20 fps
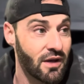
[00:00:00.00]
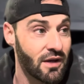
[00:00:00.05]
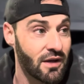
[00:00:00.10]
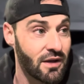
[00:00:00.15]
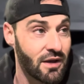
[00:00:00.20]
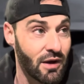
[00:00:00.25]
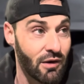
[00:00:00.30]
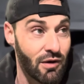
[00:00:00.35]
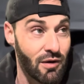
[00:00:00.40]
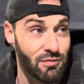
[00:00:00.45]

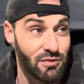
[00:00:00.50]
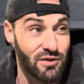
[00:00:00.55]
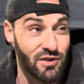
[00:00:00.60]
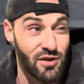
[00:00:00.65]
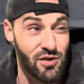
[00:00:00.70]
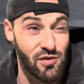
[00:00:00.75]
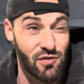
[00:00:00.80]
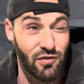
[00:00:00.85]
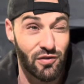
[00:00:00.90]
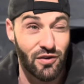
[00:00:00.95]
get a
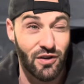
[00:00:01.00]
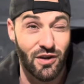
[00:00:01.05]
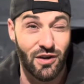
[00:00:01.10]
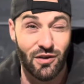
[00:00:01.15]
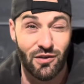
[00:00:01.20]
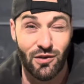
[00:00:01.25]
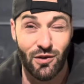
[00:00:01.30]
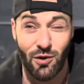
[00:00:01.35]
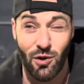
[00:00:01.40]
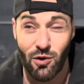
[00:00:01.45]
reputation for
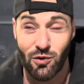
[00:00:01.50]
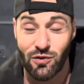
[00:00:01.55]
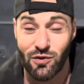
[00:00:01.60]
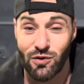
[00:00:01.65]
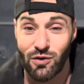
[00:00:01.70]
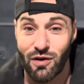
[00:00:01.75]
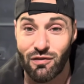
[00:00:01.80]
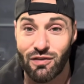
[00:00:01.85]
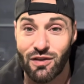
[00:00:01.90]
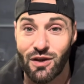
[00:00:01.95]
taking too long to
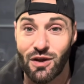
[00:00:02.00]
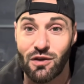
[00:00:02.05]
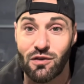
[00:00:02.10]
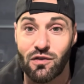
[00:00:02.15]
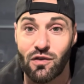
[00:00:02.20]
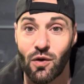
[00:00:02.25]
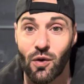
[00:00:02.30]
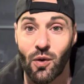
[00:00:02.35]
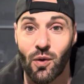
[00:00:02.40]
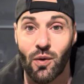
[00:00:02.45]
do everything.
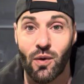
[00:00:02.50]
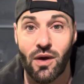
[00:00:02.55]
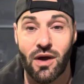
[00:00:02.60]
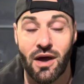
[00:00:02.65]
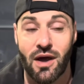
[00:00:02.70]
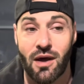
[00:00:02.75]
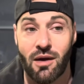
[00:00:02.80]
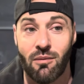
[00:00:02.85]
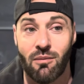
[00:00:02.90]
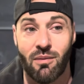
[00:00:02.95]
So
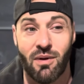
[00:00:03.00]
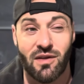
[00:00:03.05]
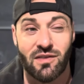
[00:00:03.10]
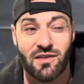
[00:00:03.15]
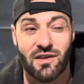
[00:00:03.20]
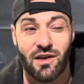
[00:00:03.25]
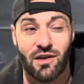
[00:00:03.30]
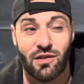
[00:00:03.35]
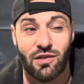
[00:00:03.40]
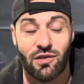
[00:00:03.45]
had
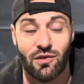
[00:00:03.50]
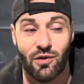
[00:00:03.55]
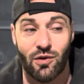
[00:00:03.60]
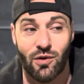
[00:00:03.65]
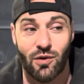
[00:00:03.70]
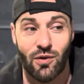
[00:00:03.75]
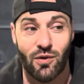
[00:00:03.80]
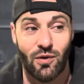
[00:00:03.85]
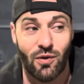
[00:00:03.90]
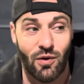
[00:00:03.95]
to get
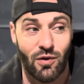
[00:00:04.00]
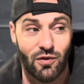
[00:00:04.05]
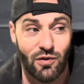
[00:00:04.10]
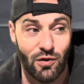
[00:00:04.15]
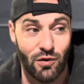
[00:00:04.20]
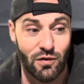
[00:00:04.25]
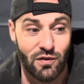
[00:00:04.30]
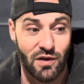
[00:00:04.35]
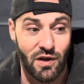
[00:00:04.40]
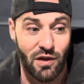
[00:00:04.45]
through, or
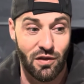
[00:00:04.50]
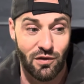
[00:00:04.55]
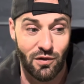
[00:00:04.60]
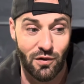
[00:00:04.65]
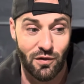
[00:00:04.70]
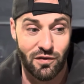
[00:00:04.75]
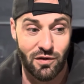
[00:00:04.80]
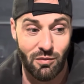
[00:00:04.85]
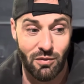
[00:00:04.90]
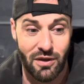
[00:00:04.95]
chose to get
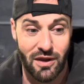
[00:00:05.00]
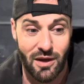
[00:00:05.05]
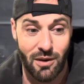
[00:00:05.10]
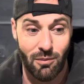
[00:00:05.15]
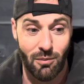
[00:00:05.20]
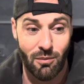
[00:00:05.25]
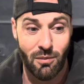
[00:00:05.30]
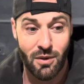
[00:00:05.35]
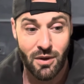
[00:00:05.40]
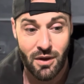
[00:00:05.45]
through some of
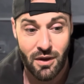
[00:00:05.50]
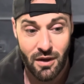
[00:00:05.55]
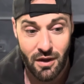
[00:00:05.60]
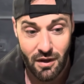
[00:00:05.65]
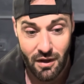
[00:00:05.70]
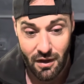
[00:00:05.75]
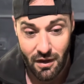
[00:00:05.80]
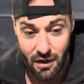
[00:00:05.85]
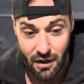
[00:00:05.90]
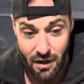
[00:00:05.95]
them.
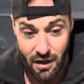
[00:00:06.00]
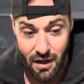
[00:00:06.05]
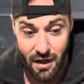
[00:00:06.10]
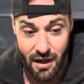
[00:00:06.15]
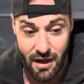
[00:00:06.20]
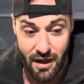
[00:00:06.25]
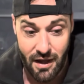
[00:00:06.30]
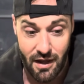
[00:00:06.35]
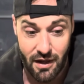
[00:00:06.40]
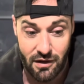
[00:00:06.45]

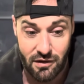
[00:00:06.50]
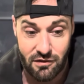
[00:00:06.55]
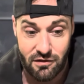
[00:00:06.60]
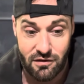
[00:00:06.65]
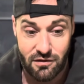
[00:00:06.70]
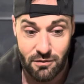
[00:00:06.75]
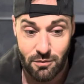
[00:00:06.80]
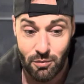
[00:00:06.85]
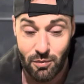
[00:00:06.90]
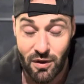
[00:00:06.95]

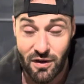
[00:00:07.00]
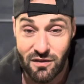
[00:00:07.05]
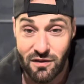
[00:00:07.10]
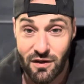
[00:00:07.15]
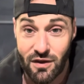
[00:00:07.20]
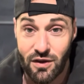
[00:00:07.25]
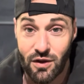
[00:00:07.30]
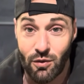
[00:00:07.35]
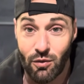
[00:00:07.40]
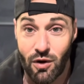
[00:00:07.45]
And
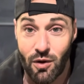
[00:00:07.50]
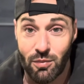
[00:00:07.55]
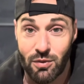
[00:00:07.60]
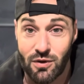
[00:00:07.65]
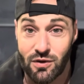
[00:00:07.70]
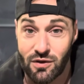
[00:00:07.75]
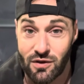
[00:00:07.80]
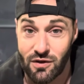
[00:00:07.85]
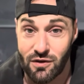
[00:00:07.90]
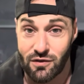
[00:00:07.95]
basically what I've
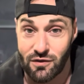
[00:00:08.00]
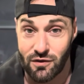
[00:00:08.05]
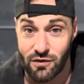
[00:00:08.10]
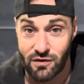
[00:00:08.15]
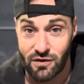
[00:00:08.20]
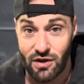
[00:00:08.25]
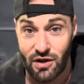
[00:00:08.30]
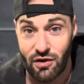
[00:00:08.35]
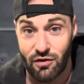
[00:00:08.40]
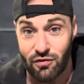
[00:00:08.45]
been doing is
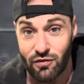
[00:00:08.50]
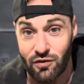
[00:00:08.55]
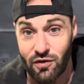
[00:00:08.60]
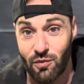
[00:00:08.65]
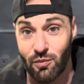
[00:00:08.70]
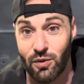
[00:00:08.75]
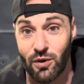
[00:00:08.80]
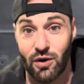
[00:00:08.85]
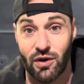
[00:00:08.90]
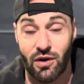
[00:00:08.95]
just kind of
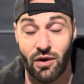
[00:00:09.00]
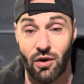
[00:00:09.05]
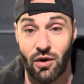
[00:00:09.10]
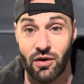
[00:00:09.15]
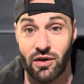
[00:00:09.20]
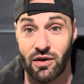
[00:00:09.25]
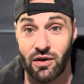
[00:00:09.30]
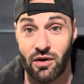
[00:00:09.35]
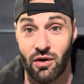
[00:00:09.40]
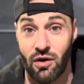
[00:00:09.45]
jumping
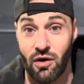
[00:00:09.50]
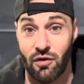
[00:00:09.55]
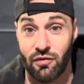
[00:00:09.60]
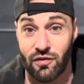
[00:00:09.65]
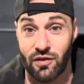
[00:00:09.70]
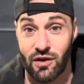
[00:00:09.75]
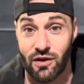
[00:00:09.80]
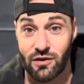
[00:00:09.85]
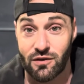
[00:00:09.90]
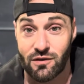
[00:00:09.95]
on and off
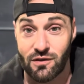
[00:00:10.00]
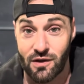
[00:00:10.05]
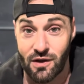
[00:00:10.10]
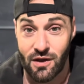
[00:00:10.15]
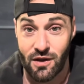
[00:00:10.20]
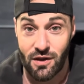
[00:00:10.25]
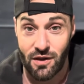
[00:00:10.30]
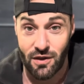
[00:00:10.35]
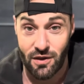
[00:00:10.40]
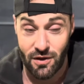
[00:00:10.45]
this
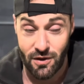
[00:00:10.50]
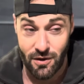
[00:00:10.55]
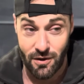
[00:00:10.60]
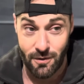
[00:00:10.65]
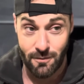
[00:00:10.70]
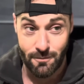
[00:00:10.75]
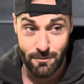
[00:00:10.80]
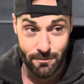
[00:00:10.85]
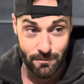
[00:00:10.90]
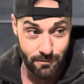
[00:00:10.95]
in
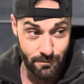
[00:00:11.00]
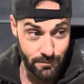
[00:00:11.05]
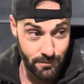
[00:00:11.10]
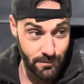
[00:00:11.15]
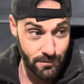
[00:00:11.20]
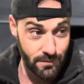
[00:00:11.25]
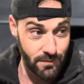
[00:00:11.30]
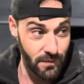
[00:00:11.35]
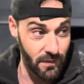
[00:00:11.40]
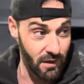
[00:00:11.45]

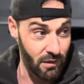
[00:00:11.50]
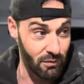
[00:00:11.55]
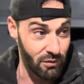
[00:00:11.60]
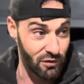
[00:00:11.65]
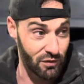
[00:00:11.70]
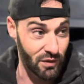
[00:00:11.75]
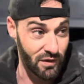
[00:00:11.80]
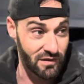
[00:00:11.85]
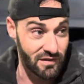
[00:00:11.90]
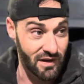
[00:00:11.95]

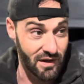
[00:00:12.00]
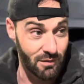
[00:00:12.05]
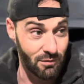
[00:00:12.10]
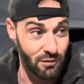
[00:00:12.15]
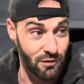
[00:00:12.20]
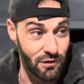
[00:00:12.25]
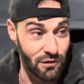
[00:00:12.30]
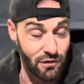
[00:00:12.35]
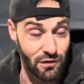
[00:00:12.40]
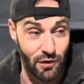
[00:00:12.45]
between
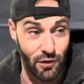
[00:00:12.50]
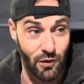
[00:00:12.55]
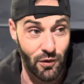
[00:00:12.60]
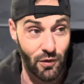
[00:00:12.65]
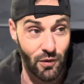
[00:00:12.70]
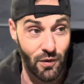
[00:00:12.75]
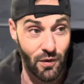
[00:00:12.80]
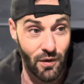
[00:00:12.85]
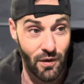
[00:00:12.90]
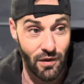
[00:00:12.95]
times.
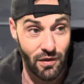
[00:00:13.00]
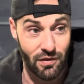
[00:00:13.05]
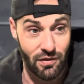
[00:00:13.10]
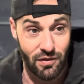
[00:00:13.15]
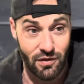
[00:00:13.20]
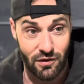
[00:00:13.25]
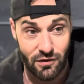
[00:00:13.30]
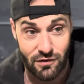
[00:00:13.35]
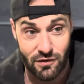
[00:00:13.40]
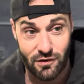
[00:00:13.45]
So
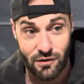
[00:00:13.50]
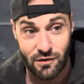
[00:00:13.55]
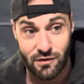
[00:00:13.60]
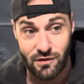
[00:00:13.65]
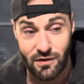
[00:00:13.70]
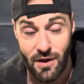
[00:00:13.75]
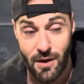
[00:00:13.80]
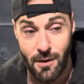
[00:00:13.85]
this is